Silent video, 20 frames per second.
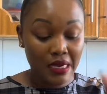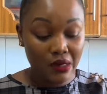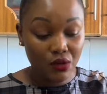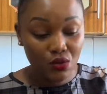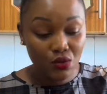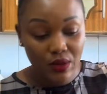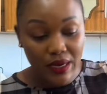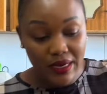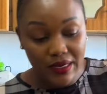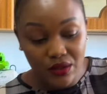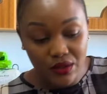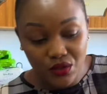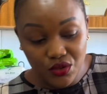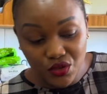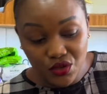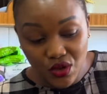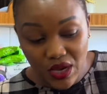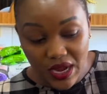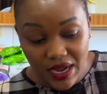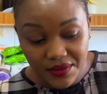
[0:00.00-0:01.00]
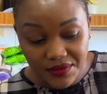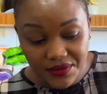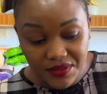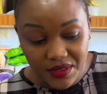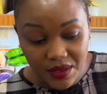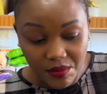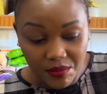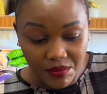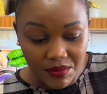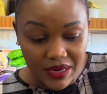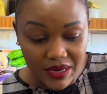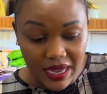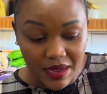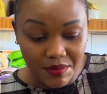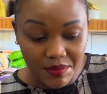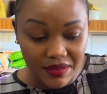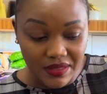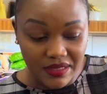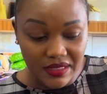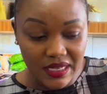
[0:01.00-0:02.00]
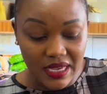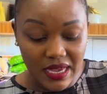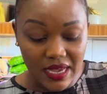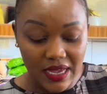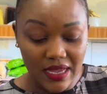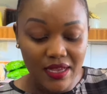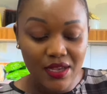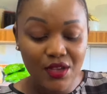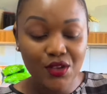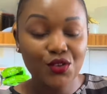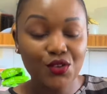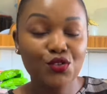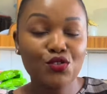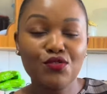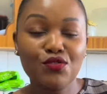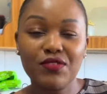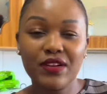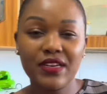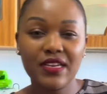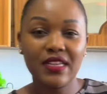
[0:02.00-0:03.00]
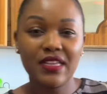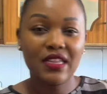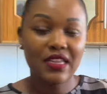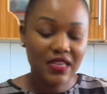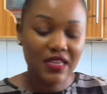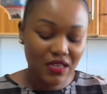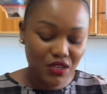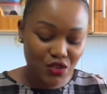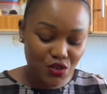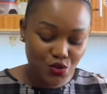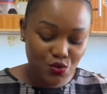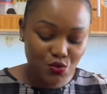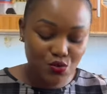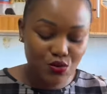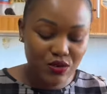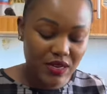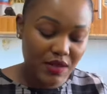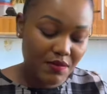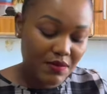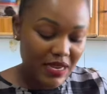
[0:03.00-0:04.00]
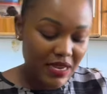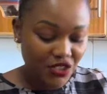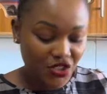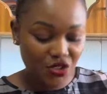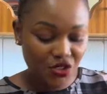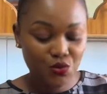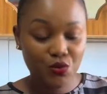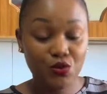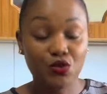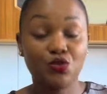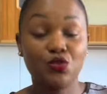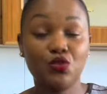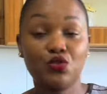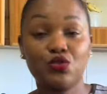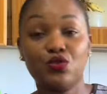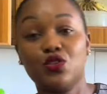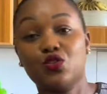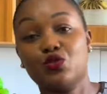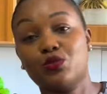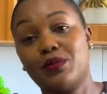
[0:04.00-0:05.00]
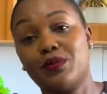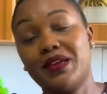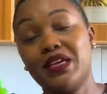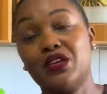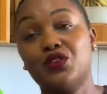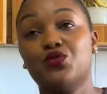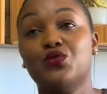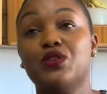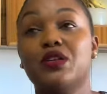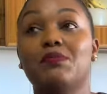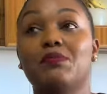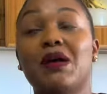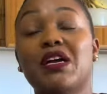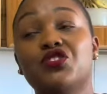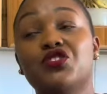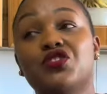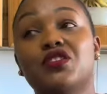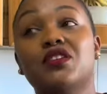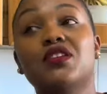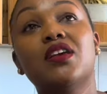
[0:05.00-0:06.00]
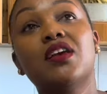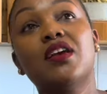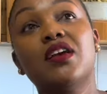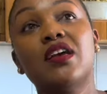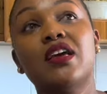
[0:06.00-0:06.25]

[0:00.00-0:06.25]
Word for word: oh and I also have some diapers here you know funny thing you would imagine when you go to the supermarket you'd imagine